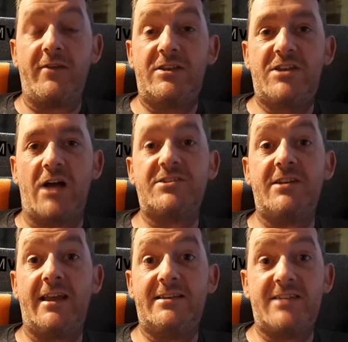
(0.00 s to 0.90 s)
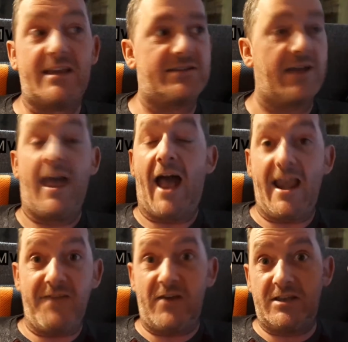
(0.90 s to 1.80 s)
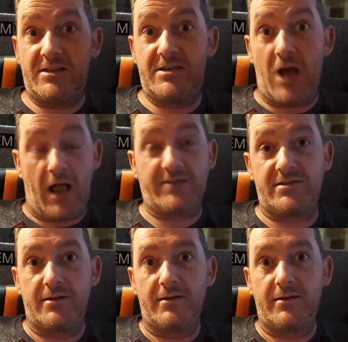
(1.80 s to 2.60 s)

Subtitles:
it doesn't exist. And if it does,